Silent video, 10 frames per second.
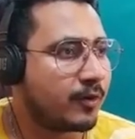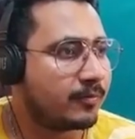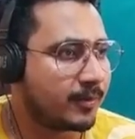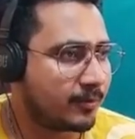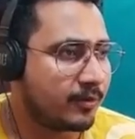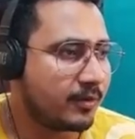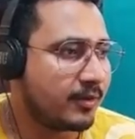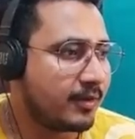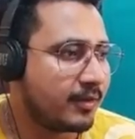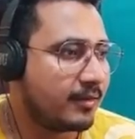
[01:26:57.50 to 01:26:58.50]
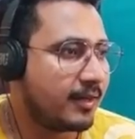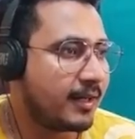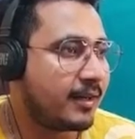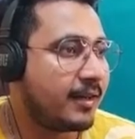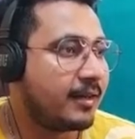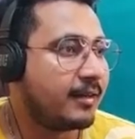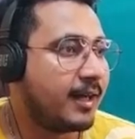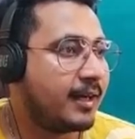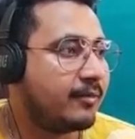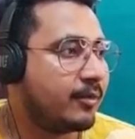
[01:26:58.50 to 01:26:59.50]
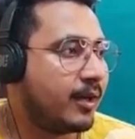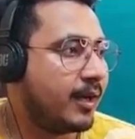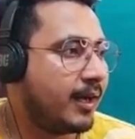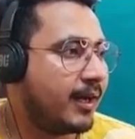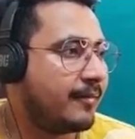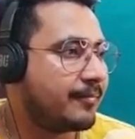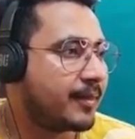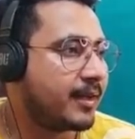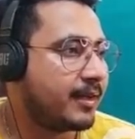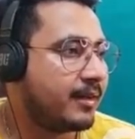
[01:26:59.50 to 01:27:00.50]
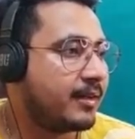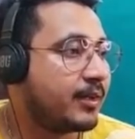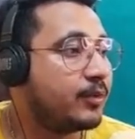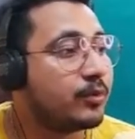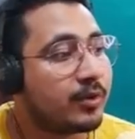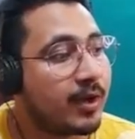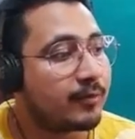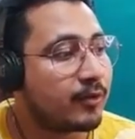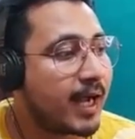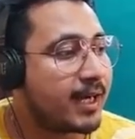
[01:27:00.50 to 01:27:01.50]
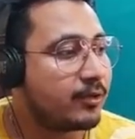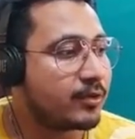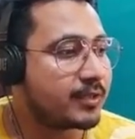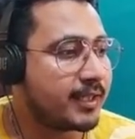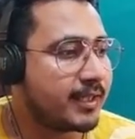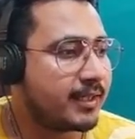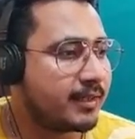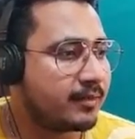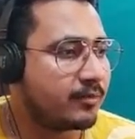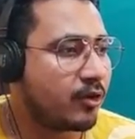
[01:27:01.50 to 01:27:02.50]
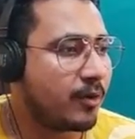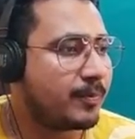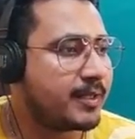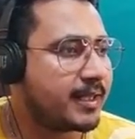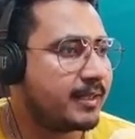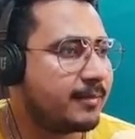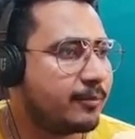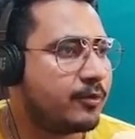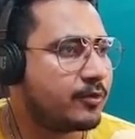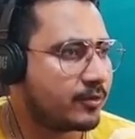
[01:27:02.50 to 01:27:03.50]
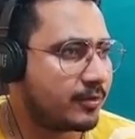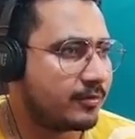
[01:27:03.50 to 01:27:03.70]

from the book, right? Now, you have to write those things in the copies and the books